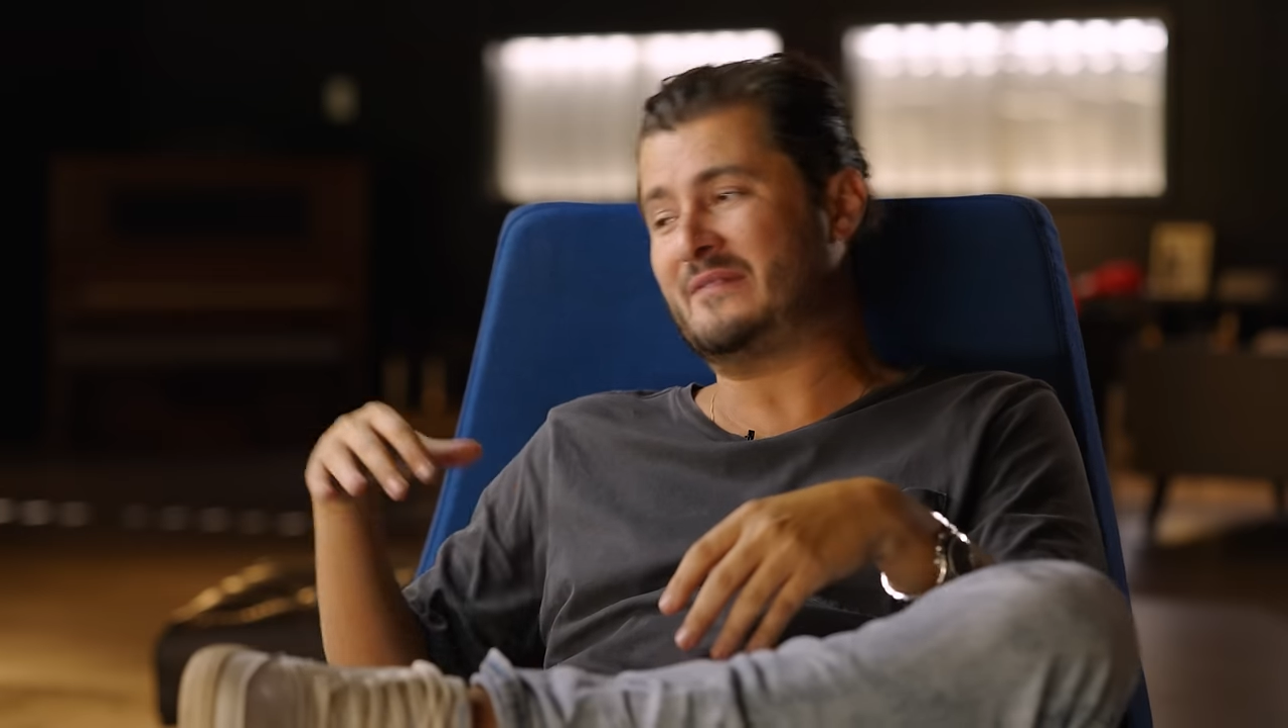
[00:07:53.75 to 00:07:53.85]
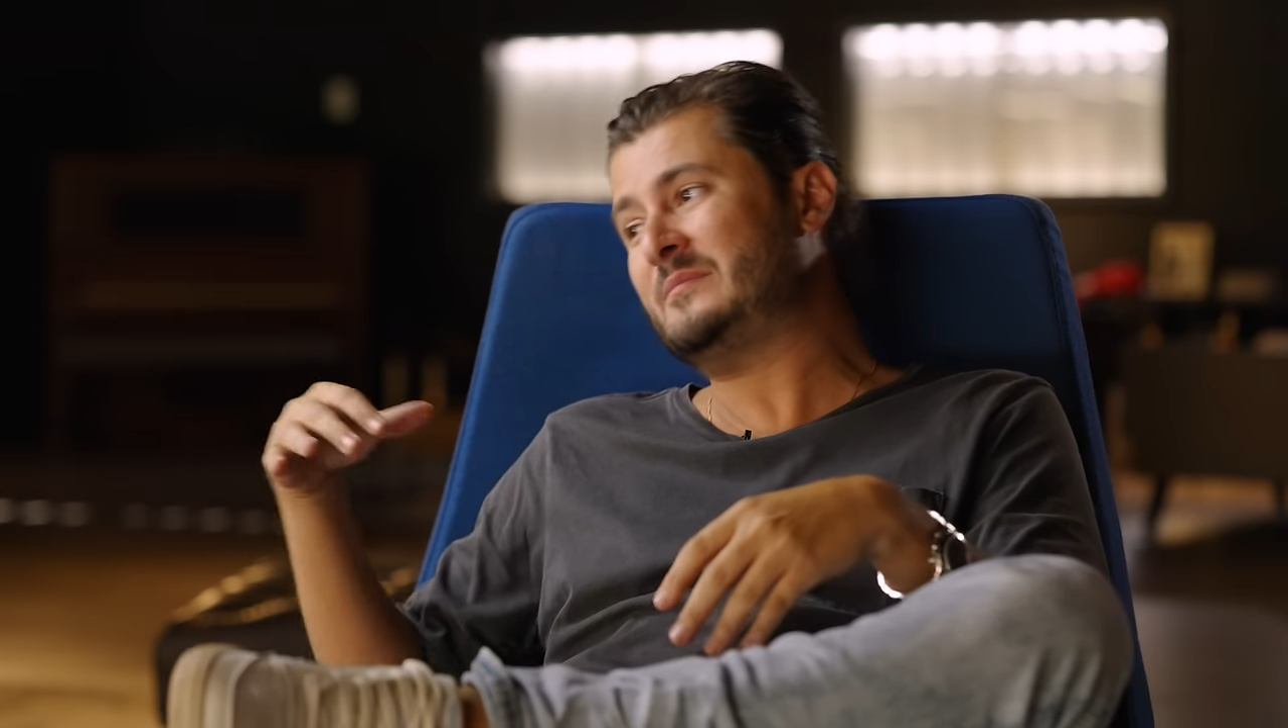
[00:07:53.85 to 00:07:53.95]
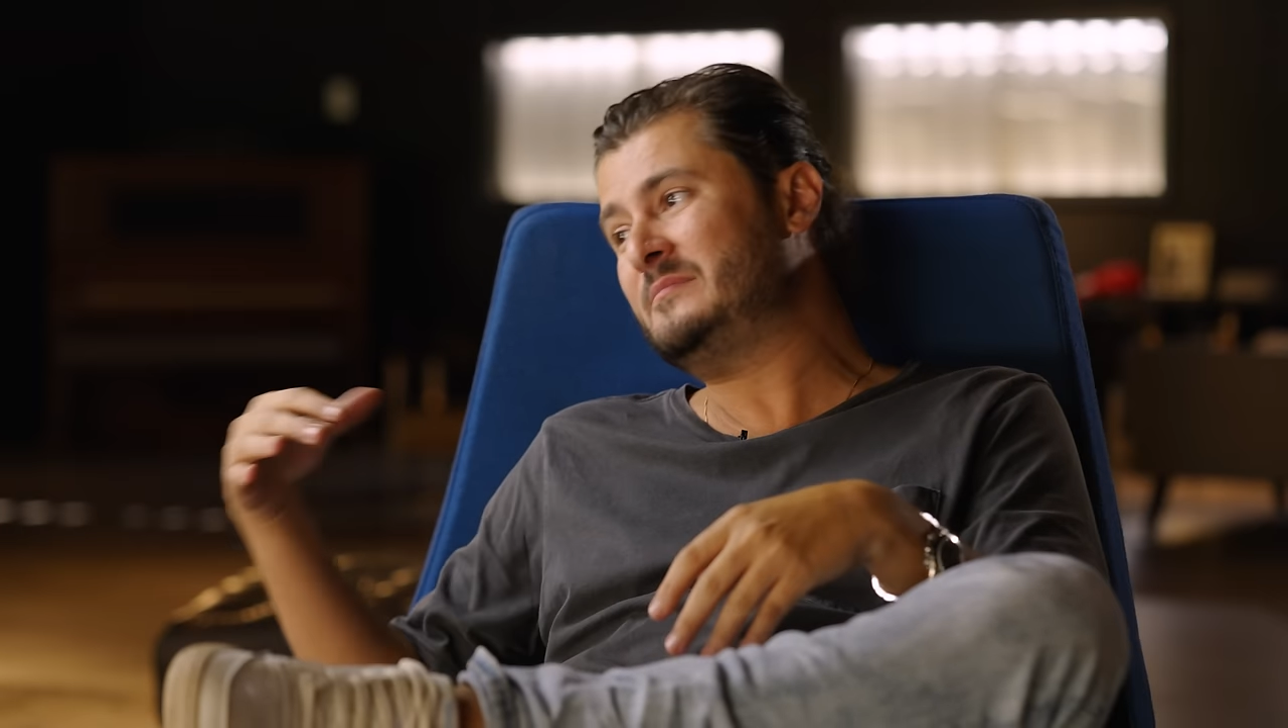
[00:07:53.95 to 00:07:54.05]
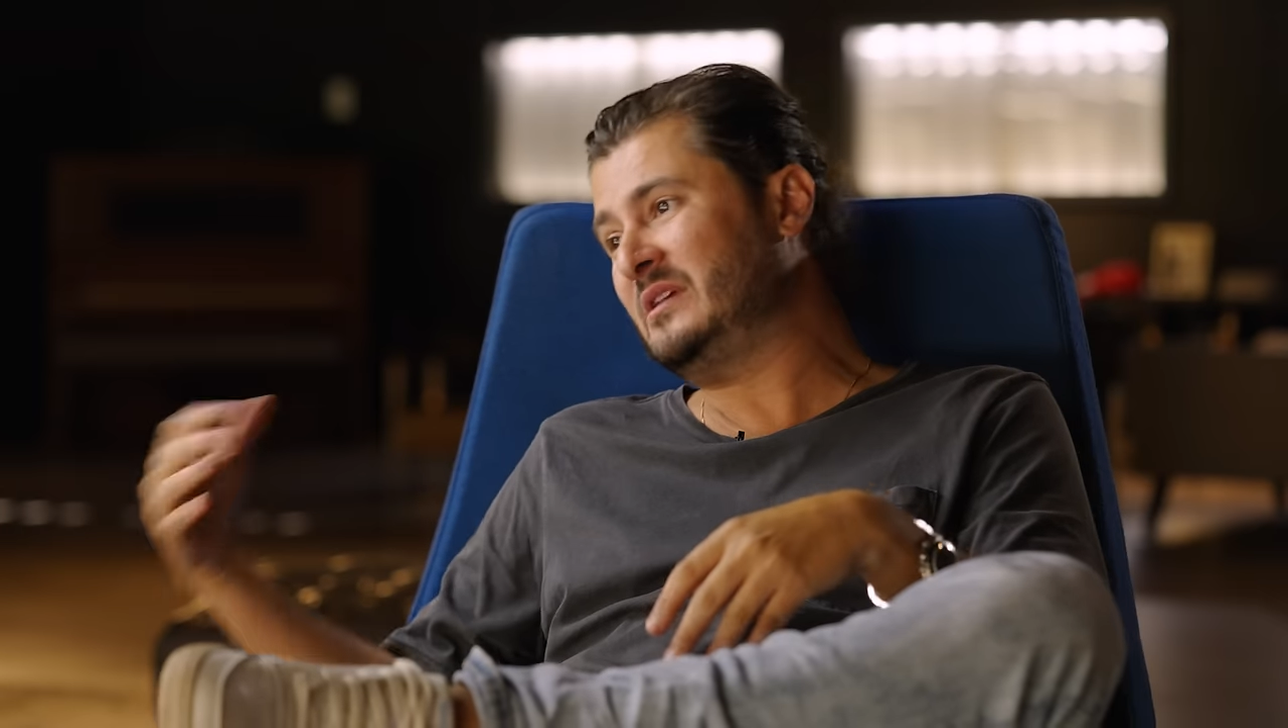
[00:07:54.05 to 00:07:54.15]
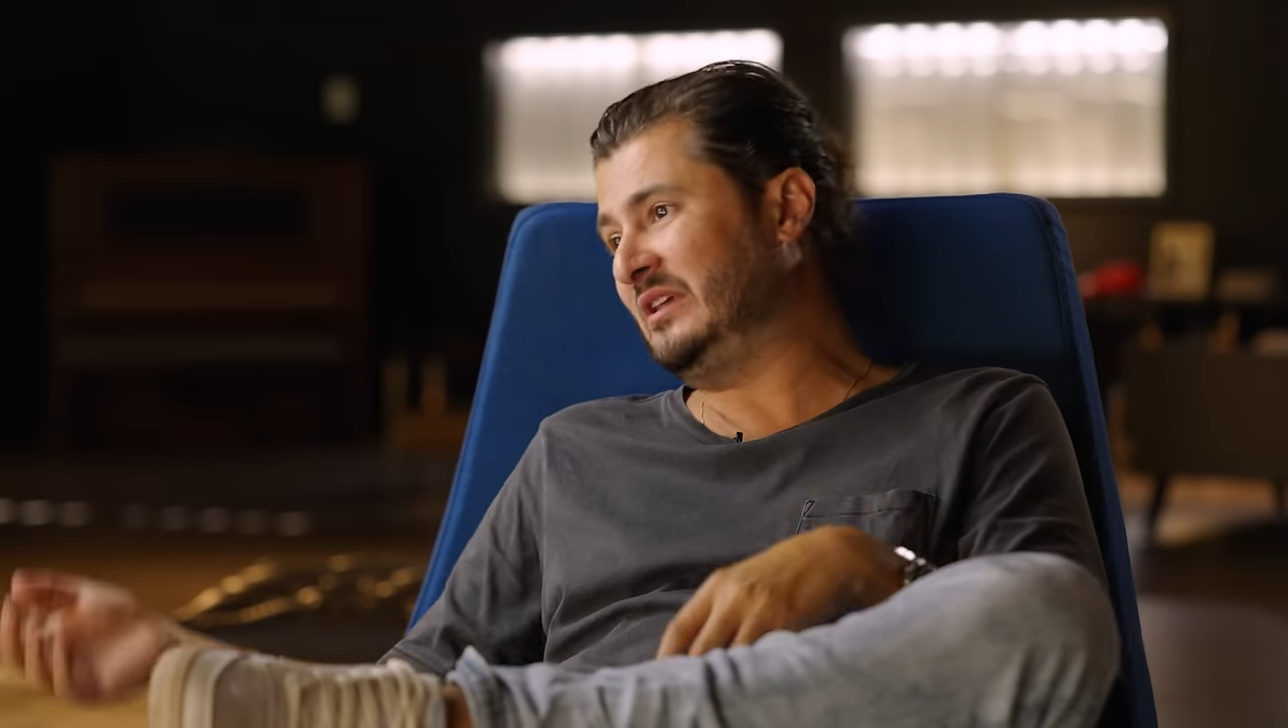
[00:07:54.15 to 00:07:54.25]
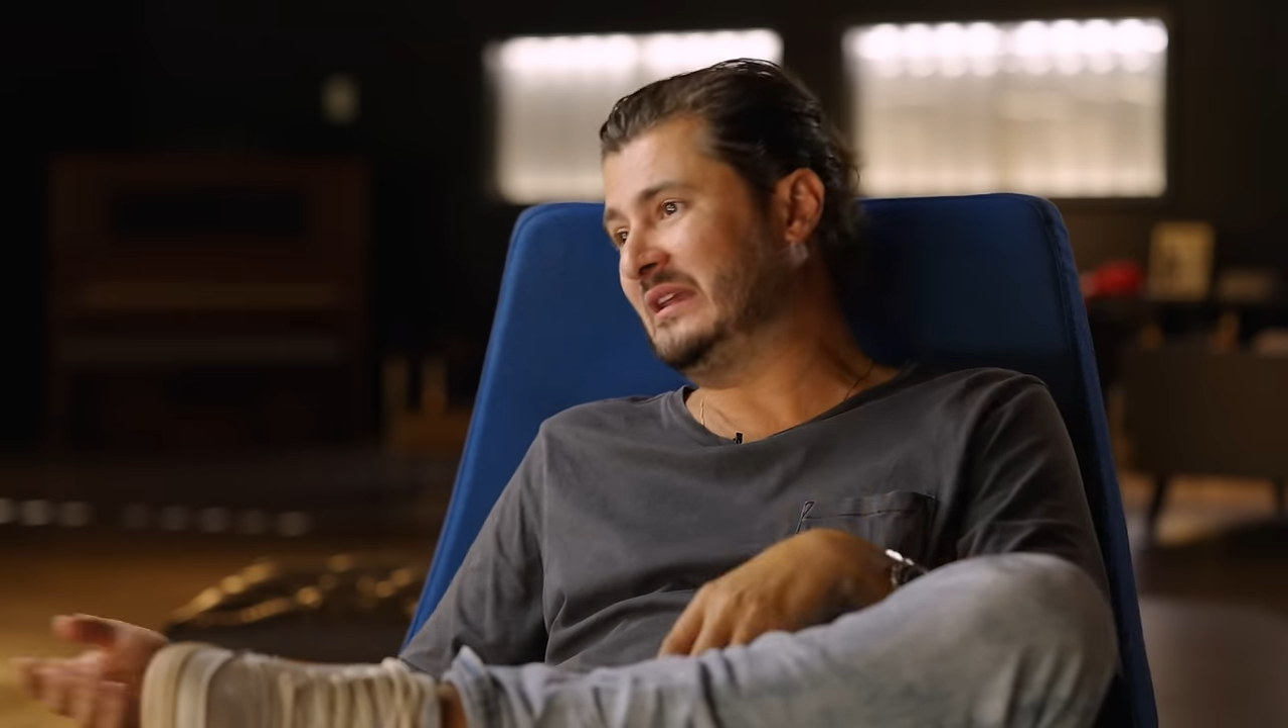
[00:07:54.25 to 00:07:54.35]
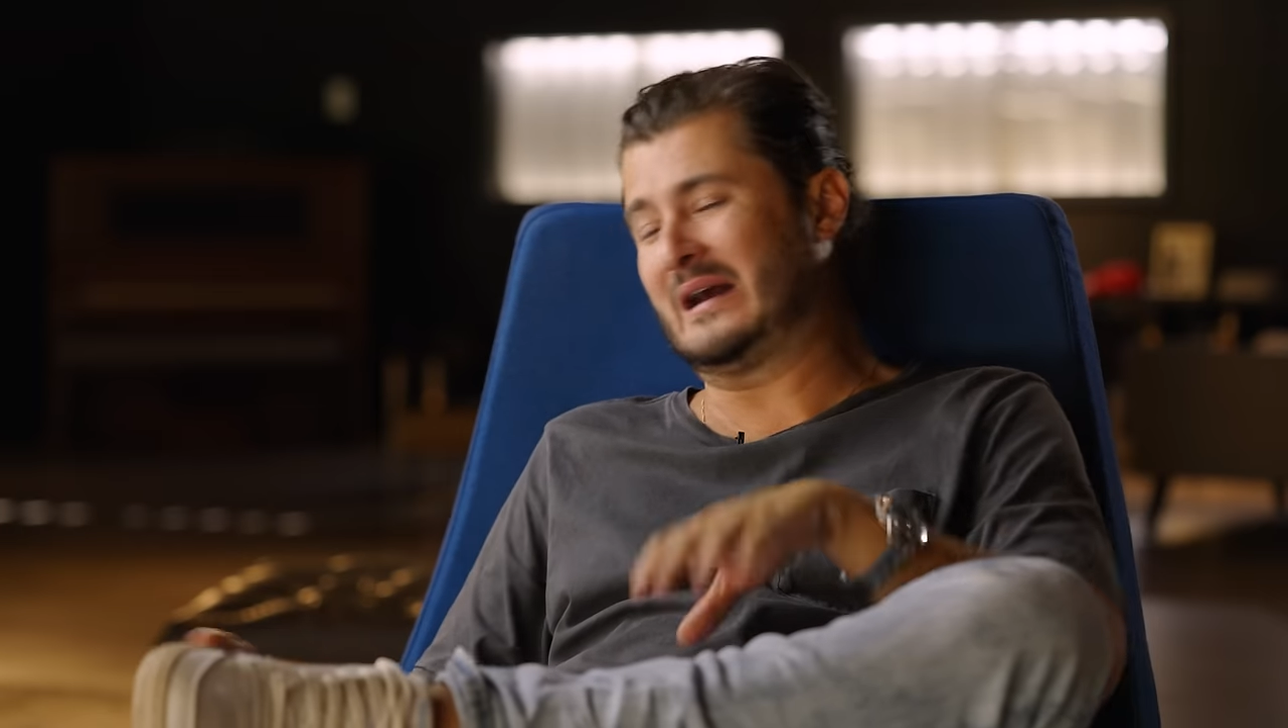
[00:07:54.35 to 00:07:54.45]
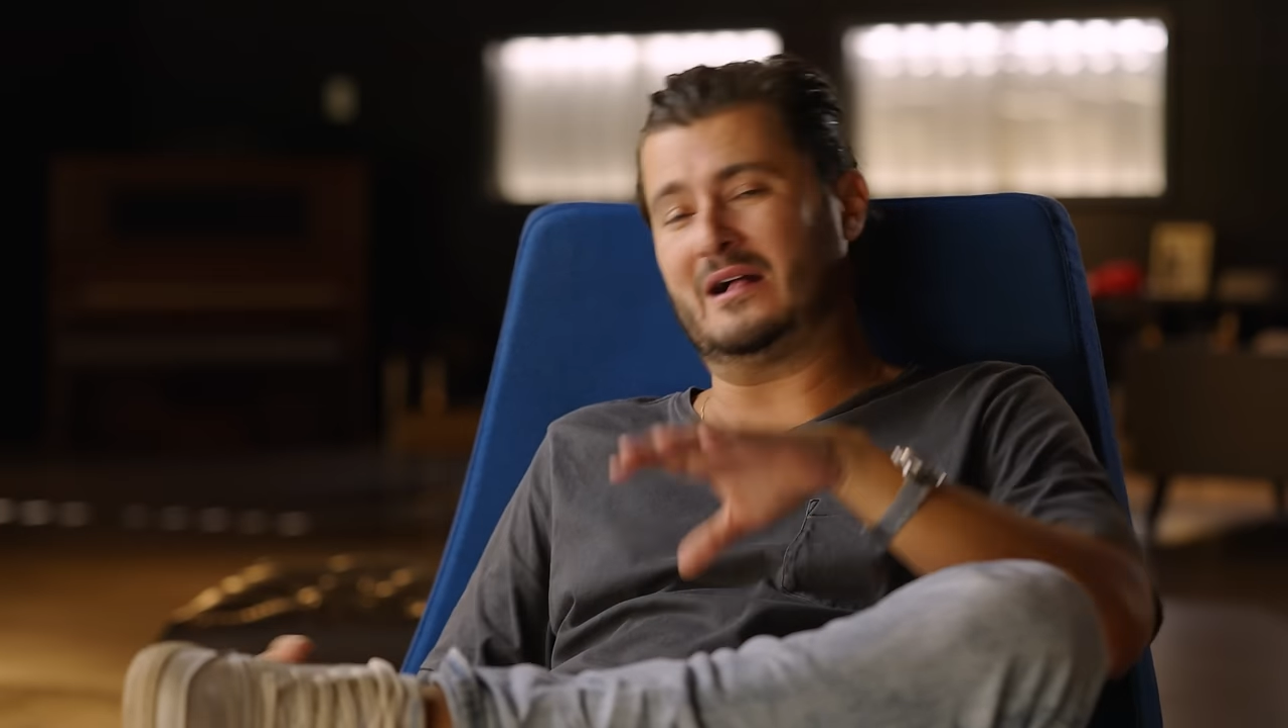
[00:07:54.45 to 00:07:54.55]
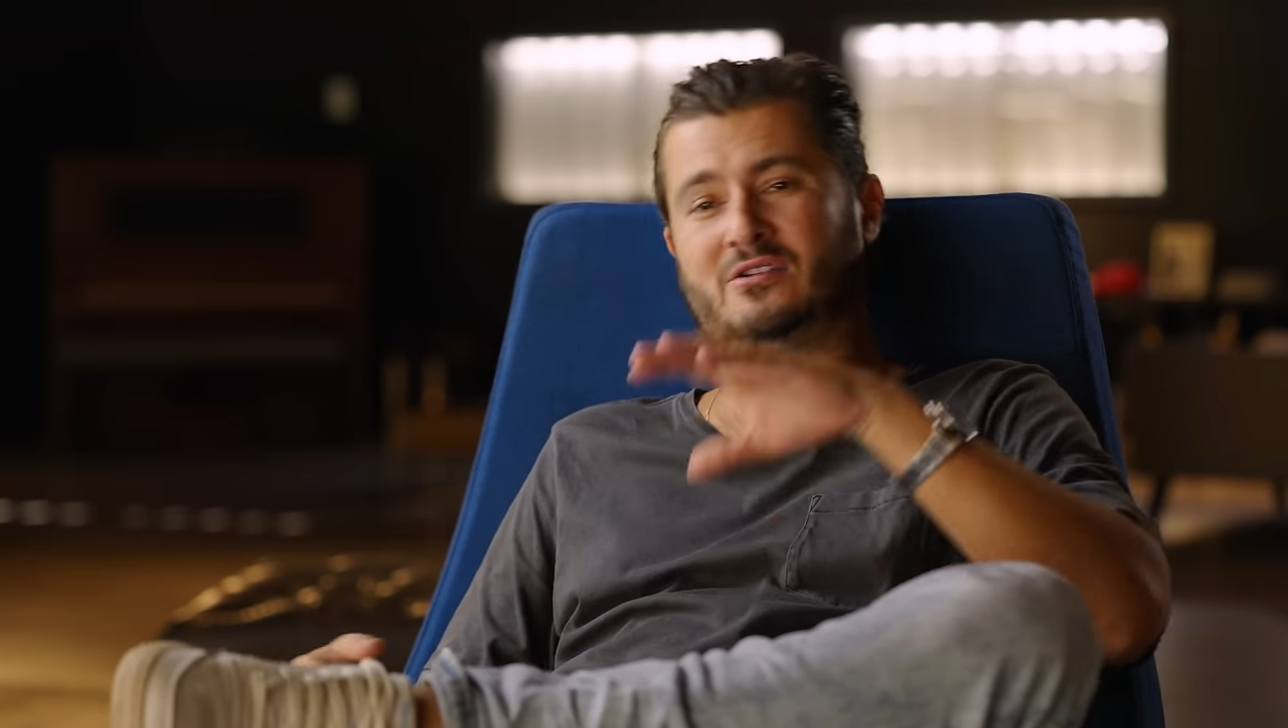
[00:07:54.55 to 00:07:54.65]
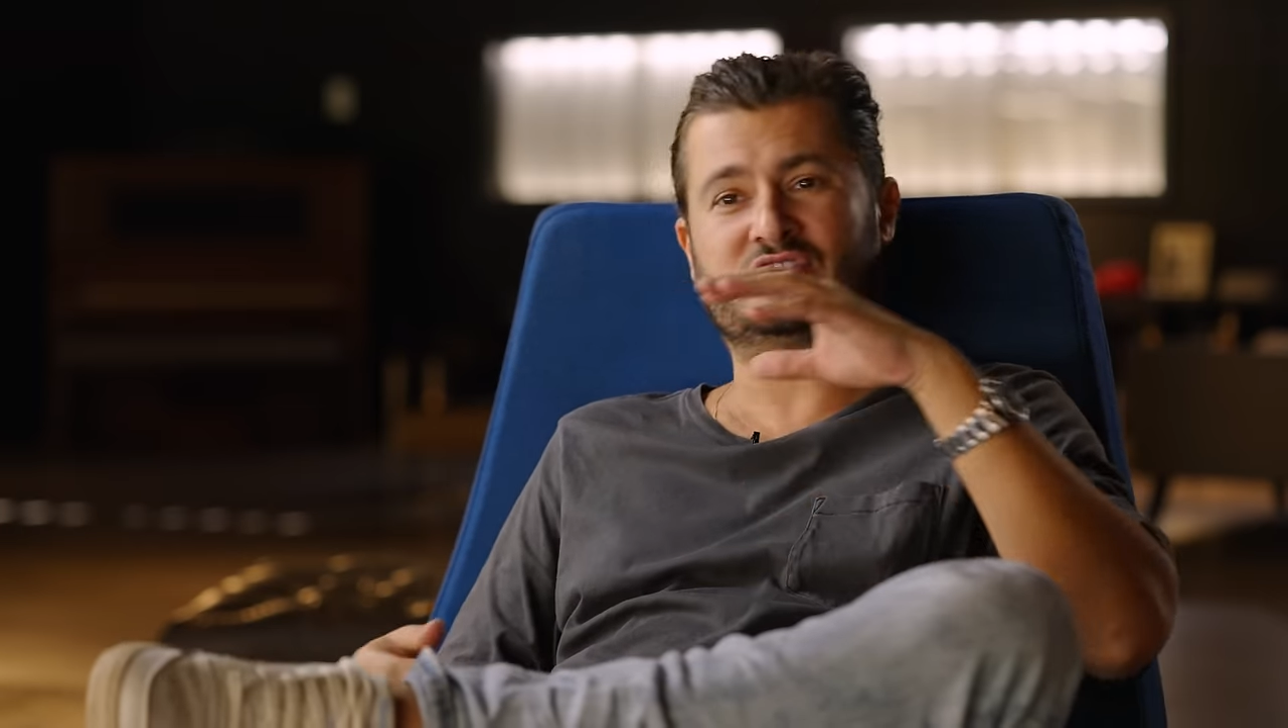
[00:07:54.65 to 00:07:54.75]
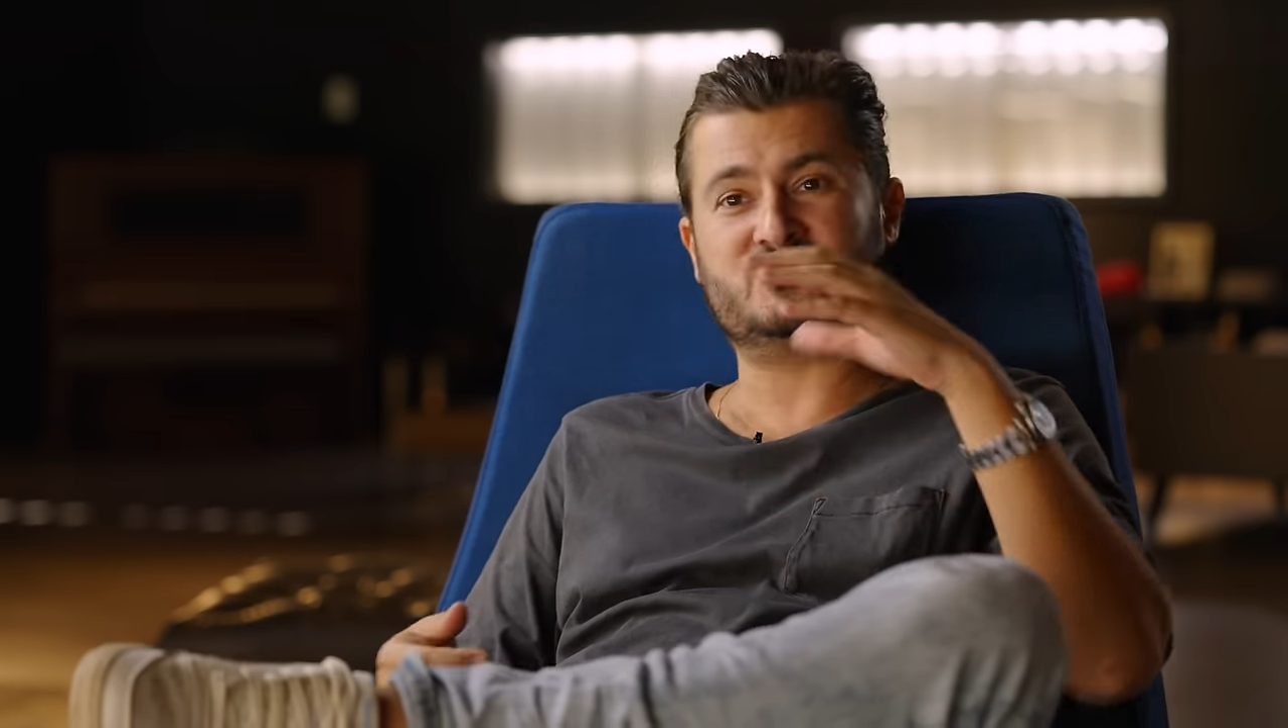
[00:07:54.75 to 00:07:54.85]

a million dollars,